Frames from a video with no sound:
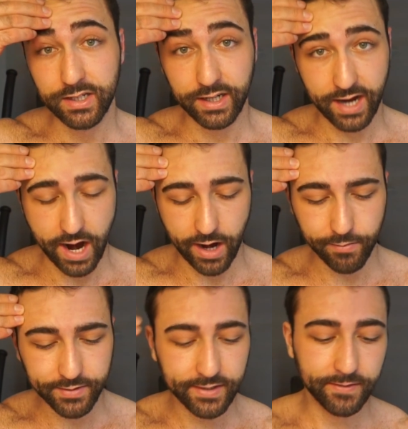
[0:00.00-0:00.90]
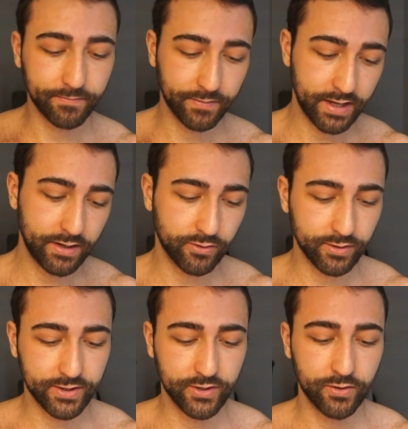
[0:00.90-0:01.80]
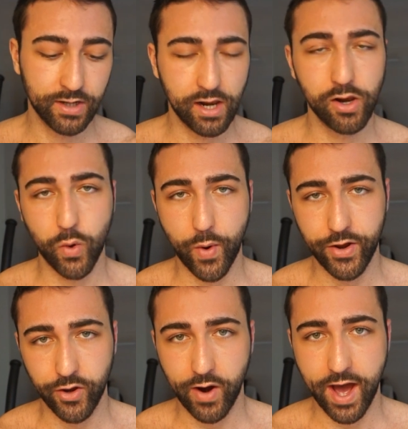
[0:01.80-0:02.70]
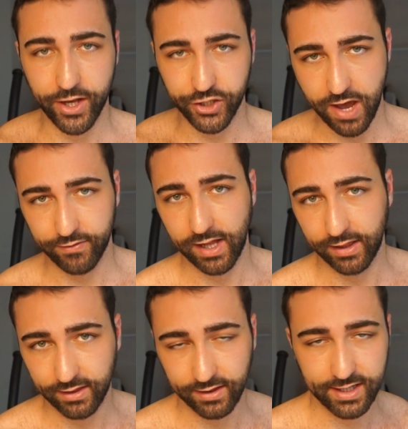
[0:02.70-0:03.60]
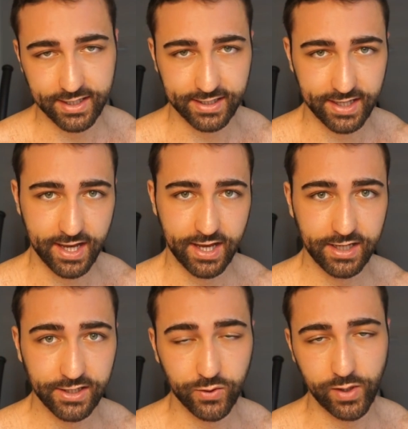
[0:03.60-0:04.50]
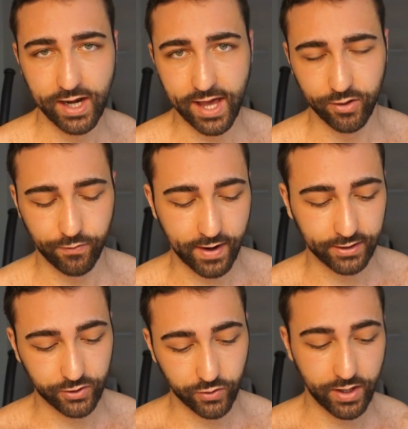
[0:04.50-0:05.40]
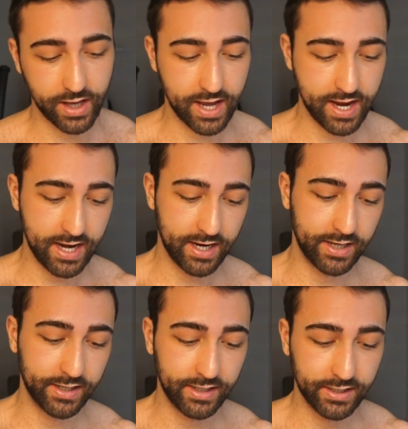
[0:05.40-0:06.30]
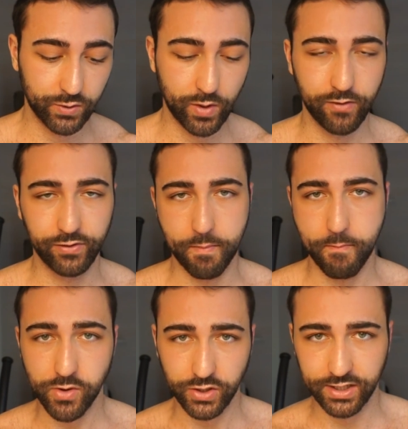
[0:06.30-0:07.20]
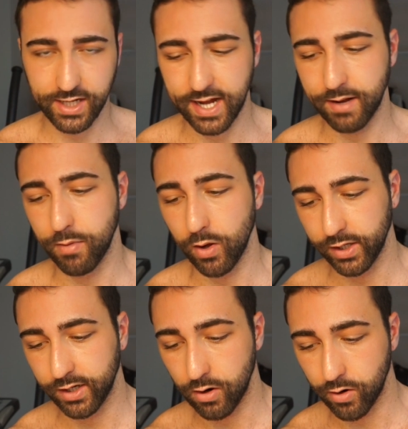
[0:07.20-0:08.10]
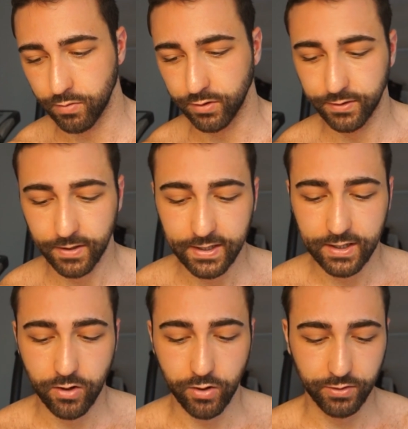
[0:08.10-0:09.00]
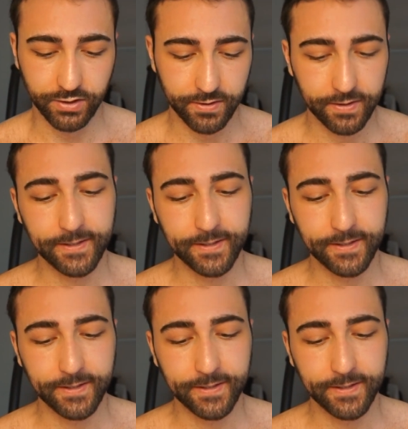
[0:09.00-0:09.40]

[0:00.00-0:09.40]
carbs, and also lower your IGF, that is the insulin-like growth factor, and is one of the most anabolic hormones.